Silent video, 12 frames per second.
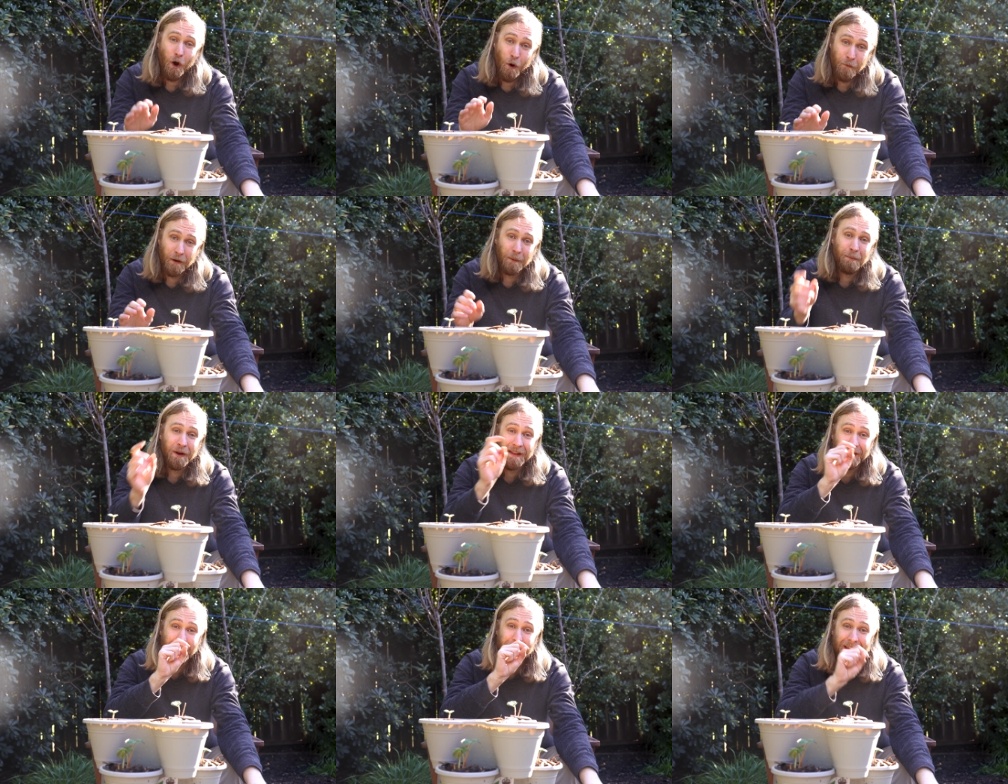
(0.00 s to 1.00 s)
over
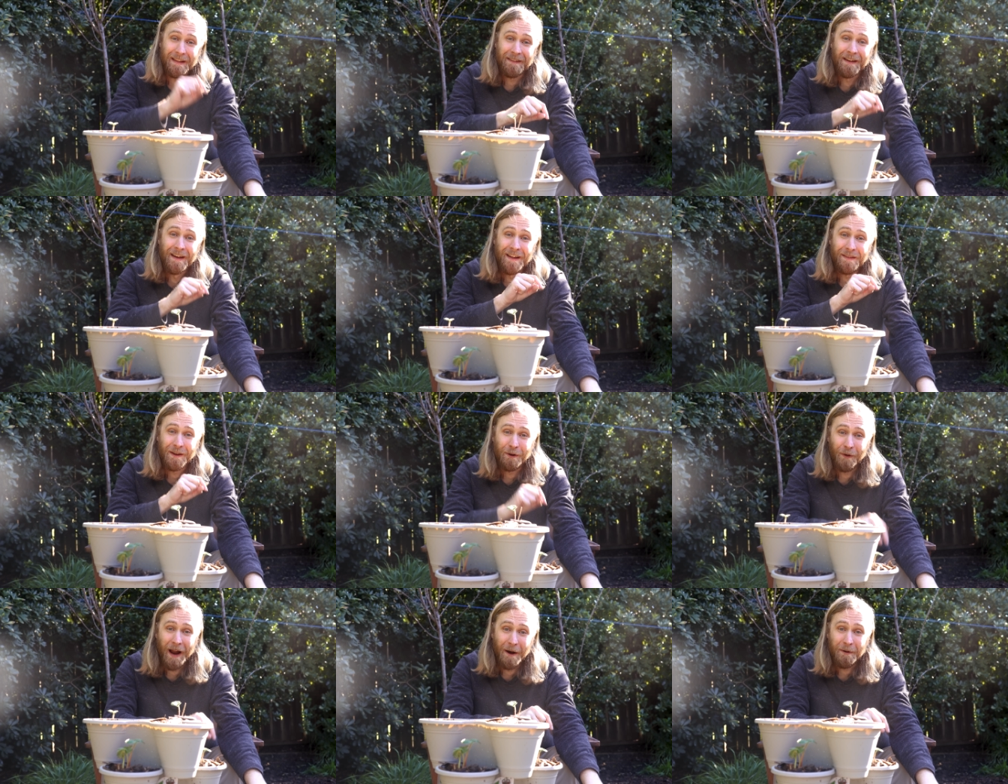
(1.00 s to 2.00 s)
putting them in the
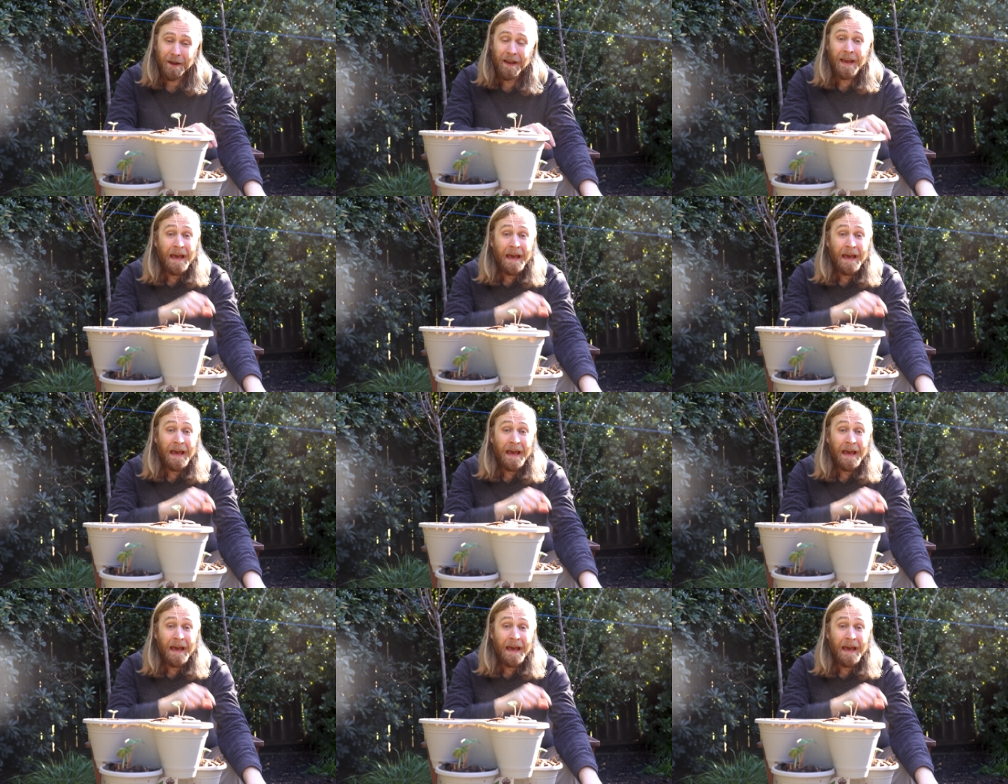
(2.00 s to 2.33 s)
ground.